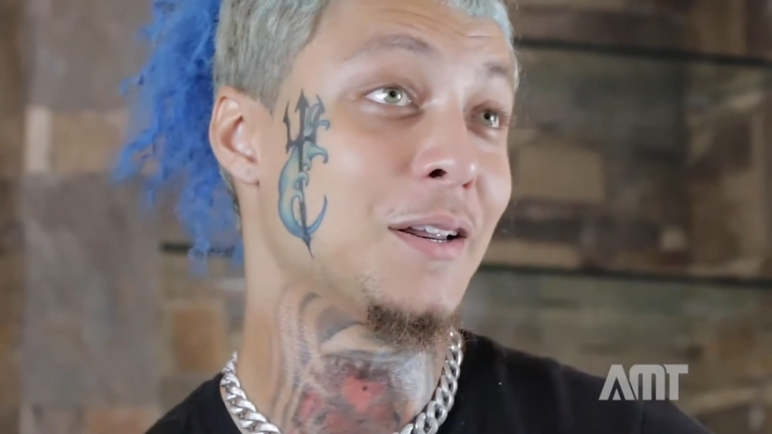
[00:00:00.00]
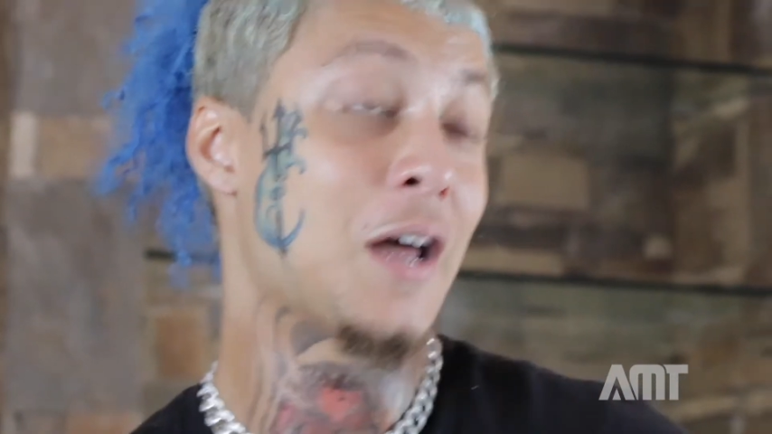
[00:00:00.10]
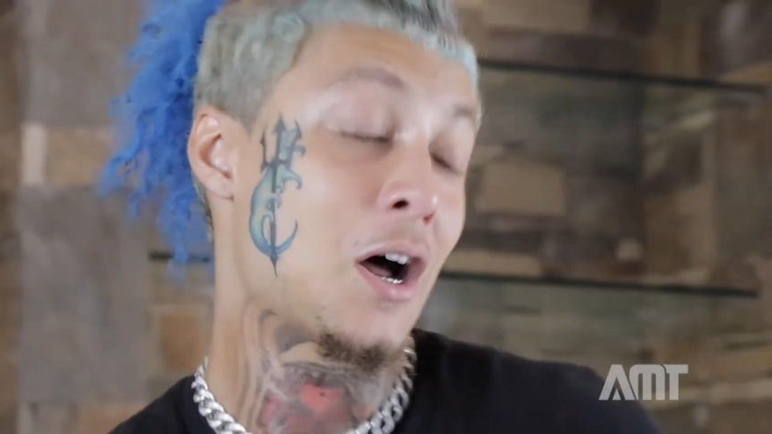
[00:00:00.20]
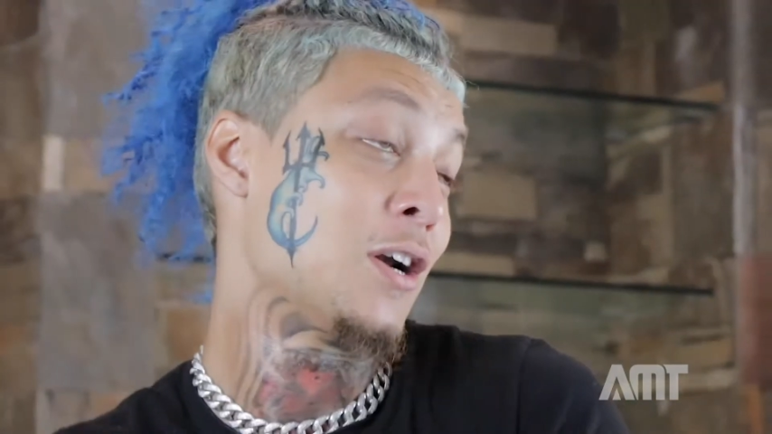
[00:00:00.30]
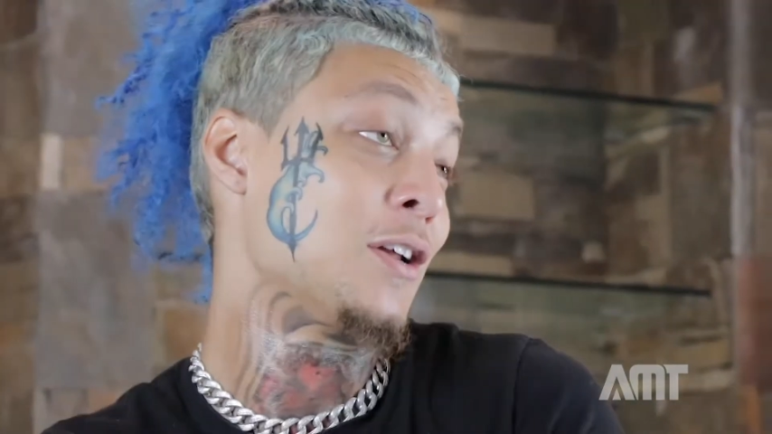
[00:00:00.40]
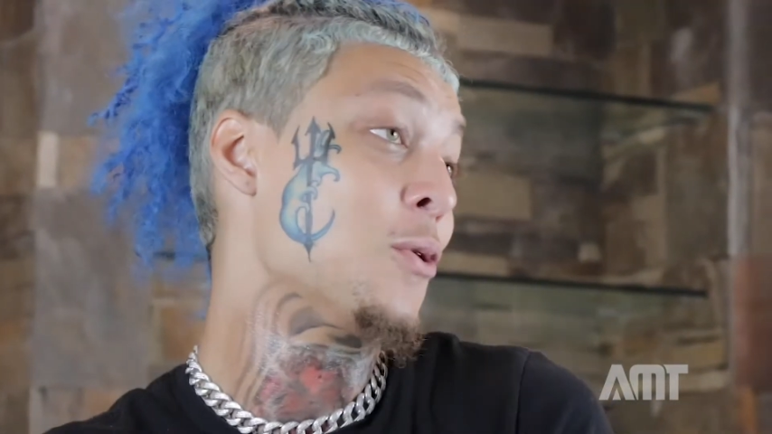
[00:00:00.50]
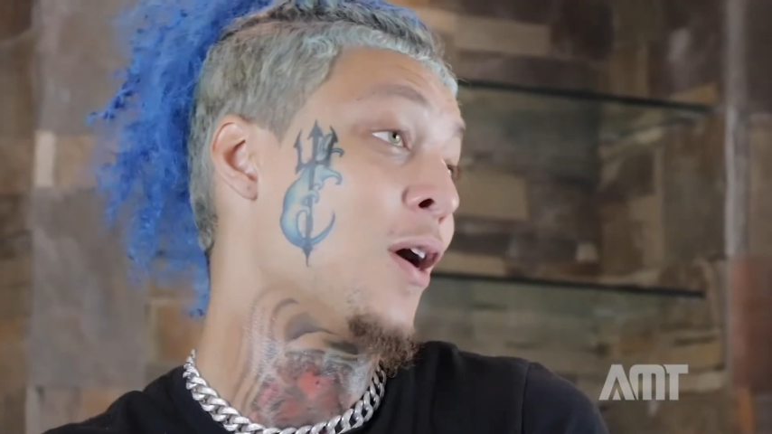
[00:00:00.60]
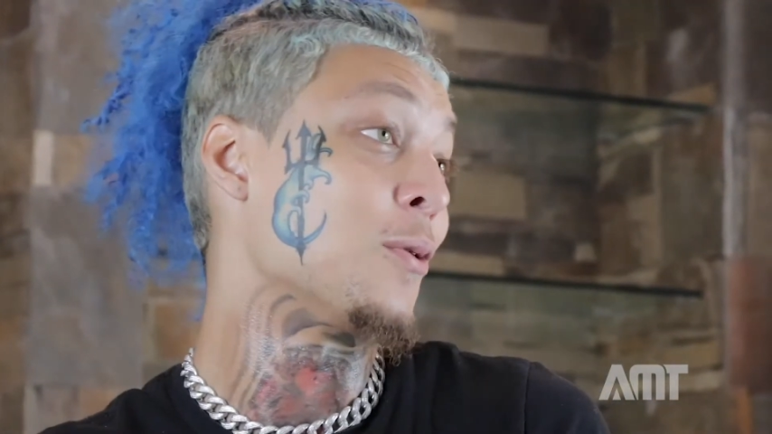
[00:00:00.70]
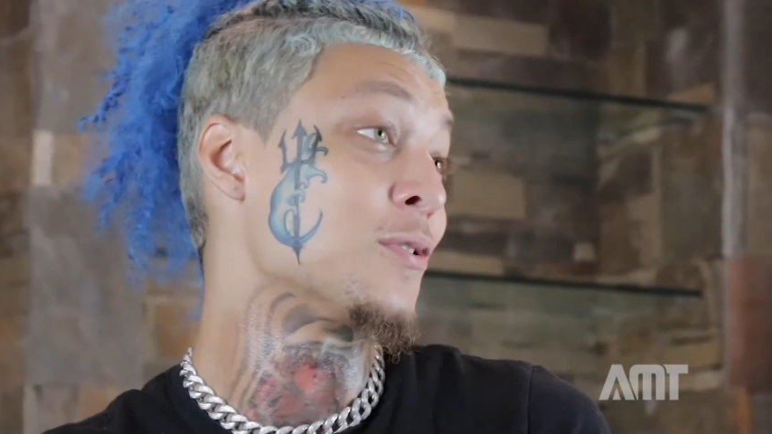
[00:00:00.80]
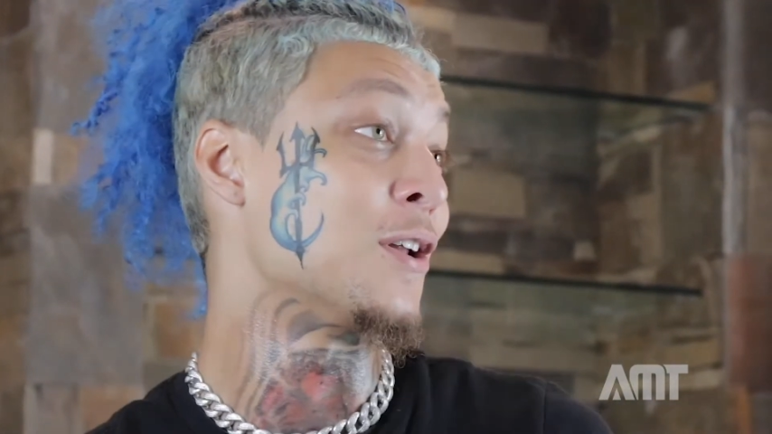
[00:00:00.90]
I already knew
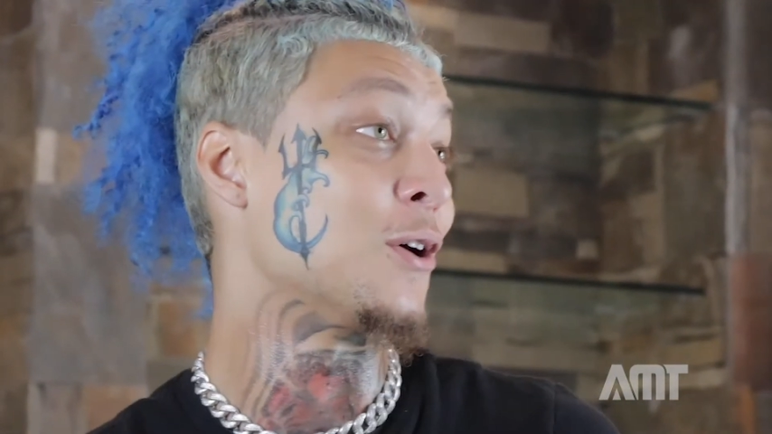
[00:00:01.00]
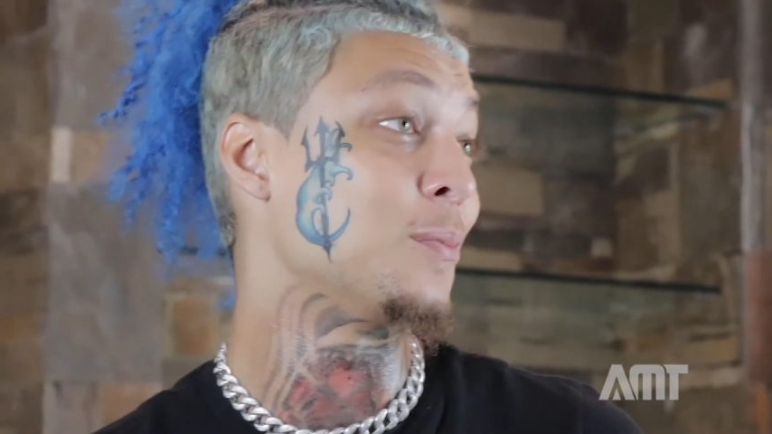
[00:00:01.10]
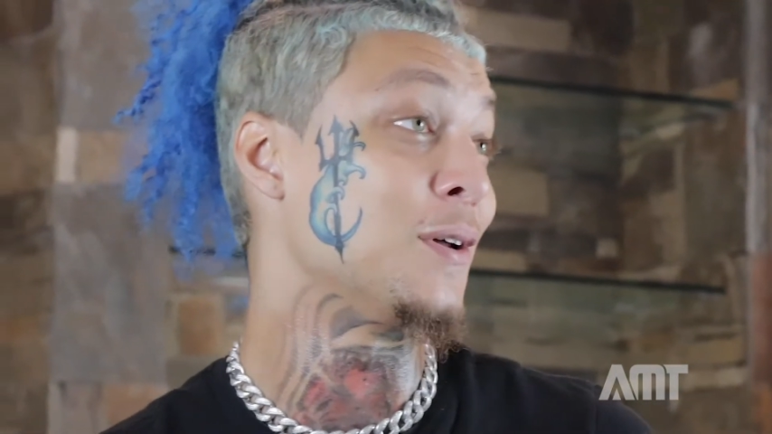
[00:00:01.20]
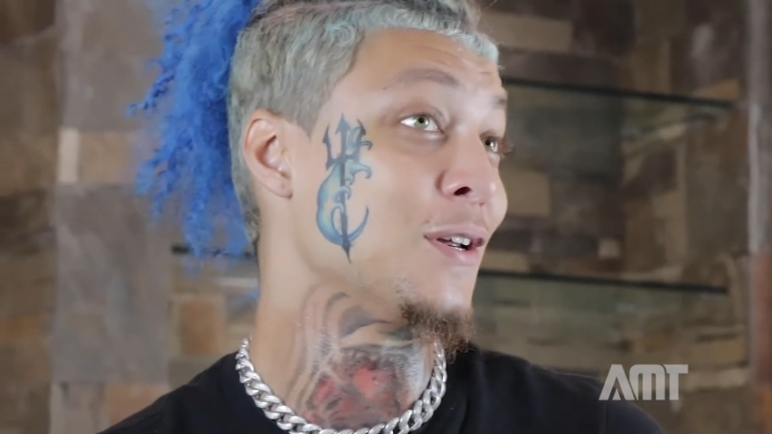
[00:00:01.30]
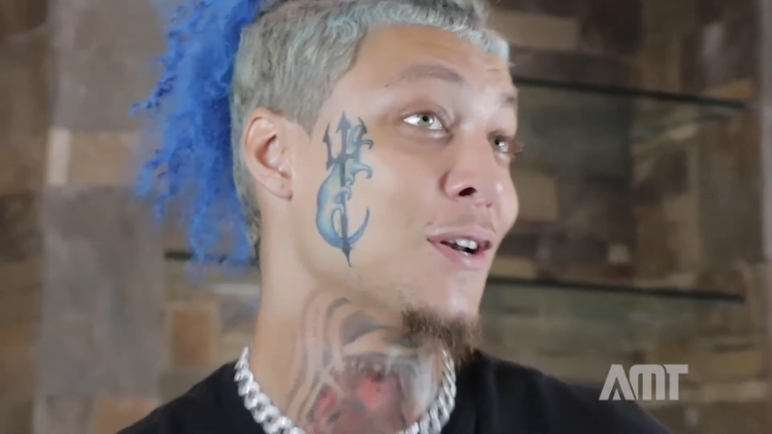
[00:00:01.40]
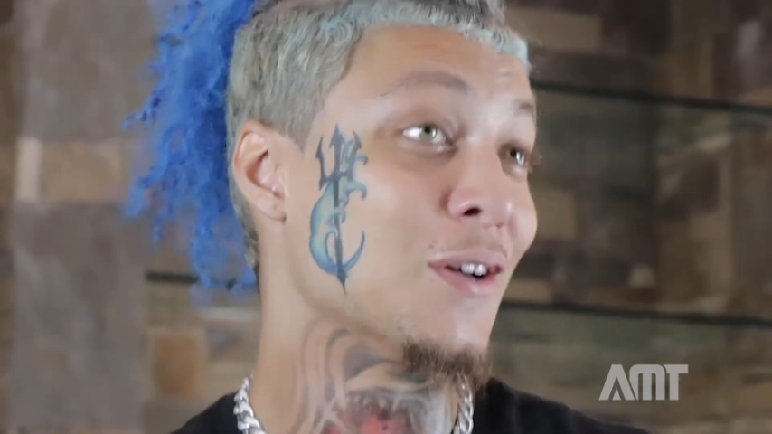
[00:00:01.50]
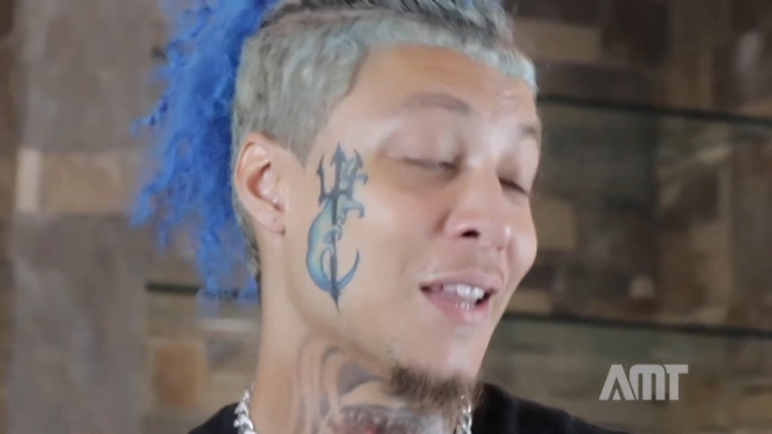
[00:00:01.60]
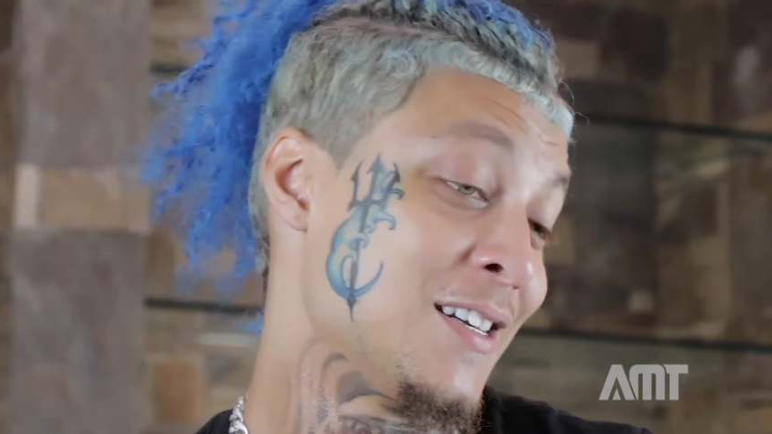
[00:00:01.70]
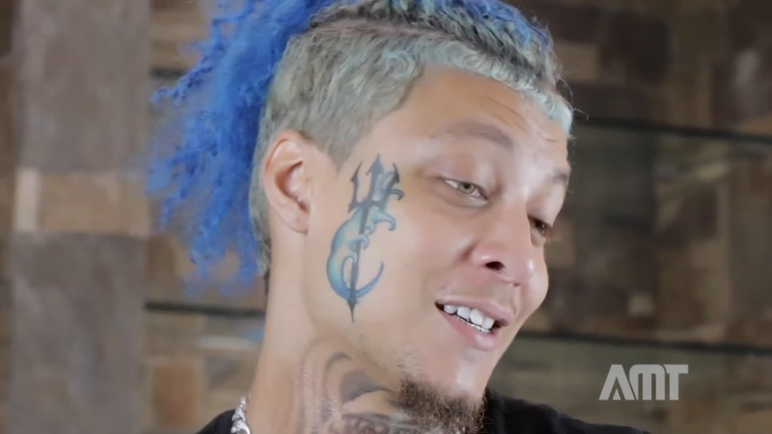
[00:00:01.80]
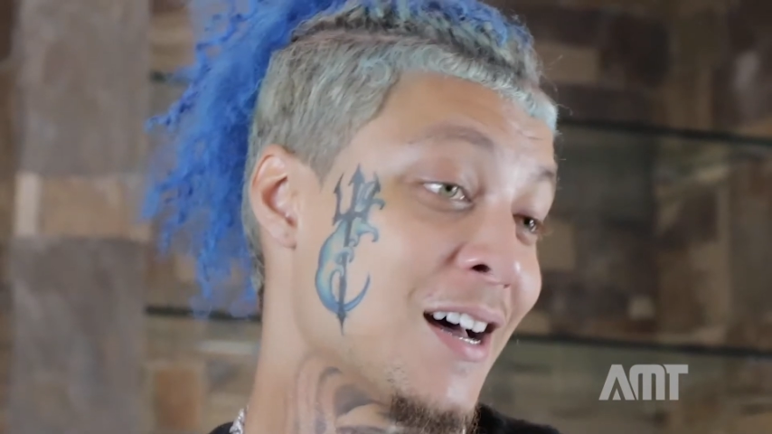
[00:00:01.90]
I was dope, but you know,
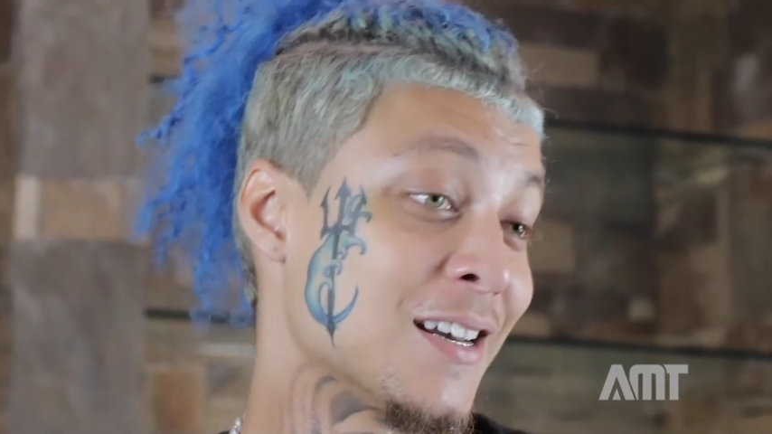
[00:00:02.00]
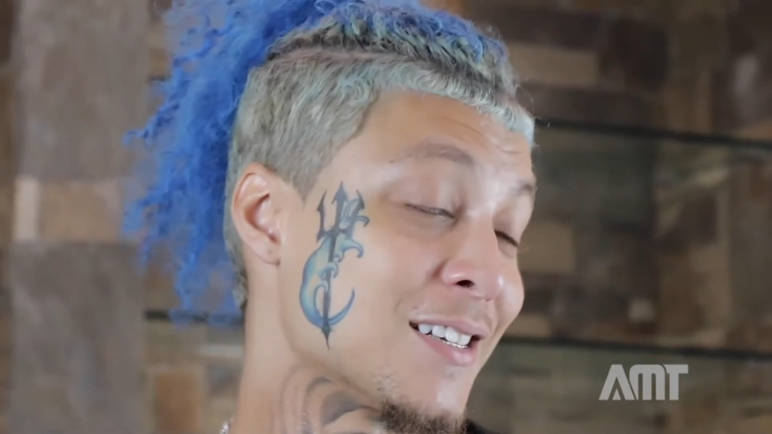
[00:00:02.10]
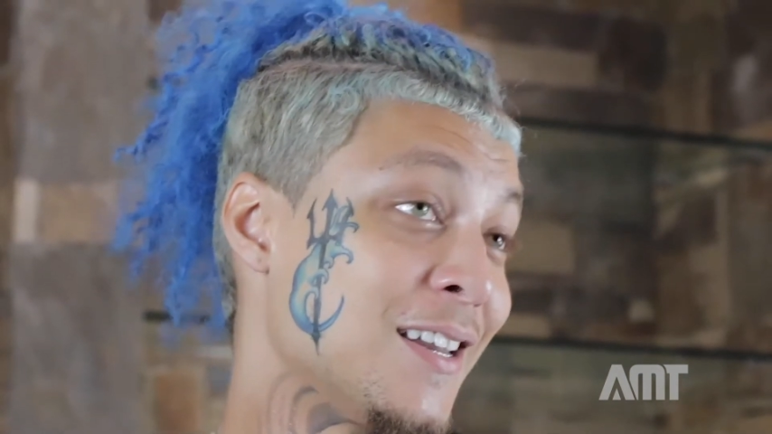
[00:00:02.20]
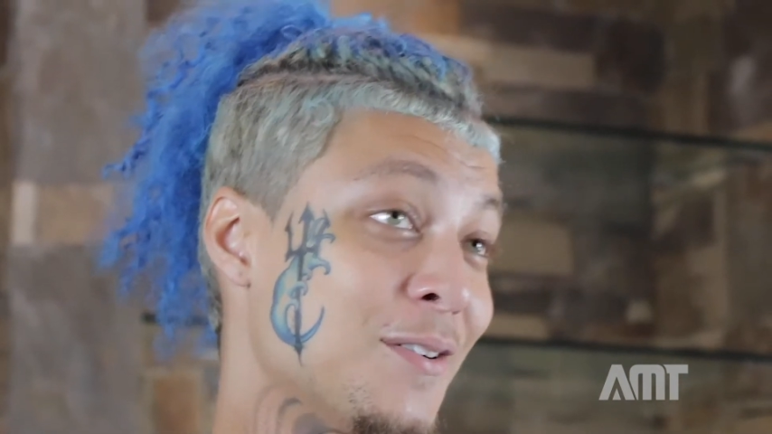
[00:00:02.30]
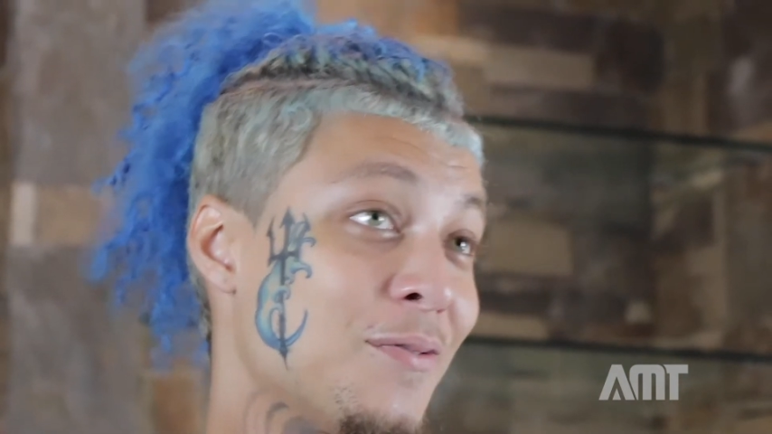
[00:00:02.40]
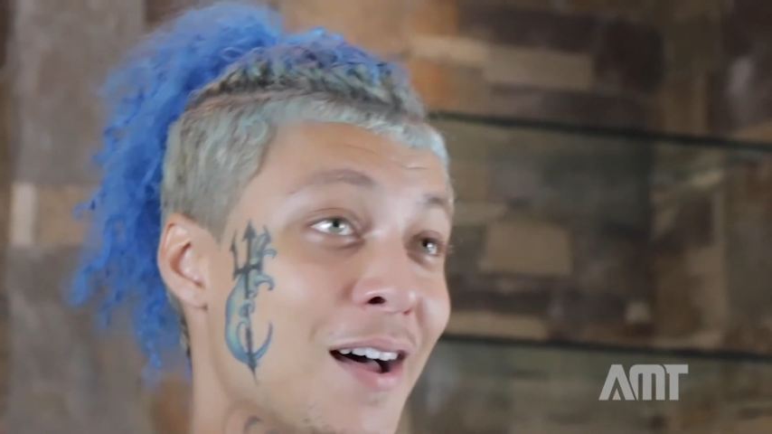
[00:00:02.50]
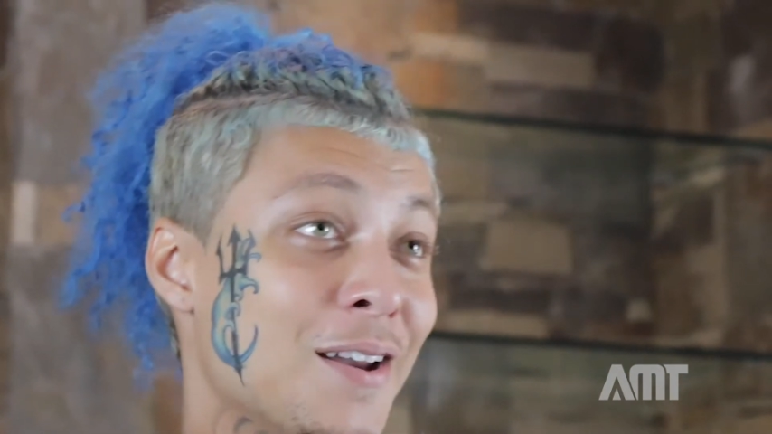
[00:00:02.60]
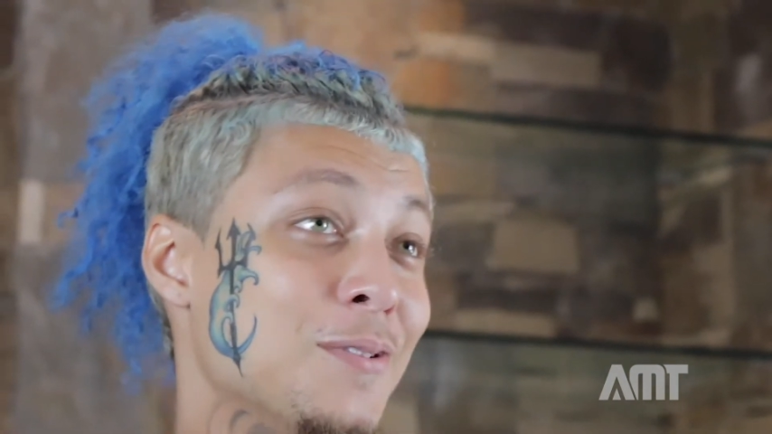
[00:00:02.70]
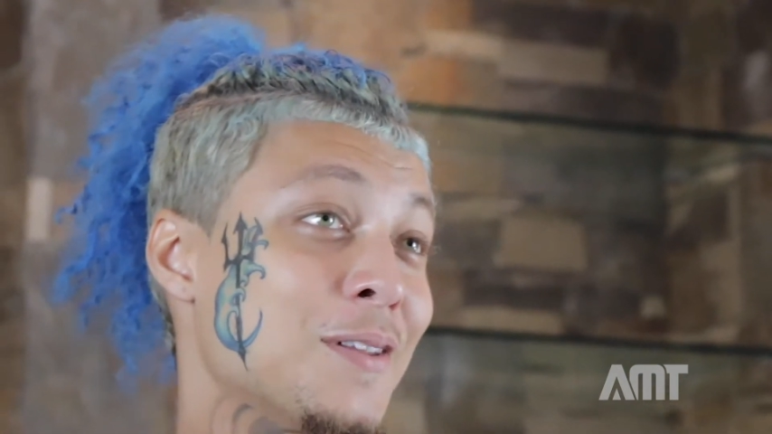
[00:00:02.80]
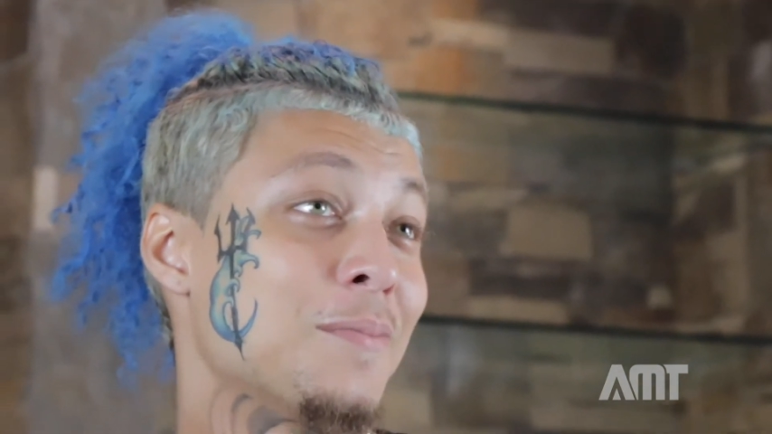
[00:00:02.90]
that just kind of
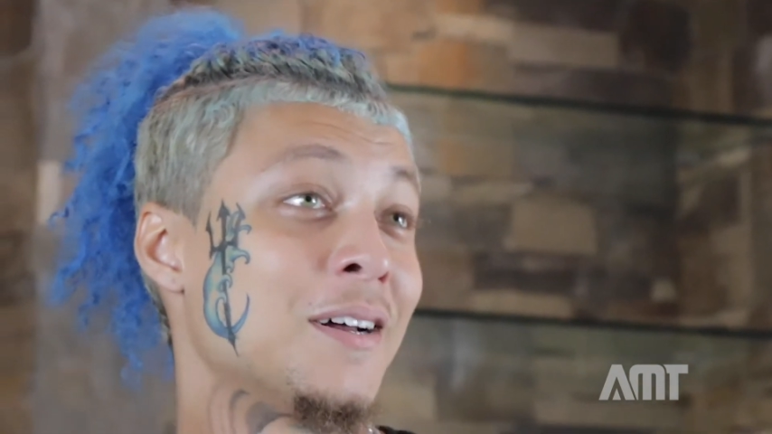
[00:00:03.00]
solidified it within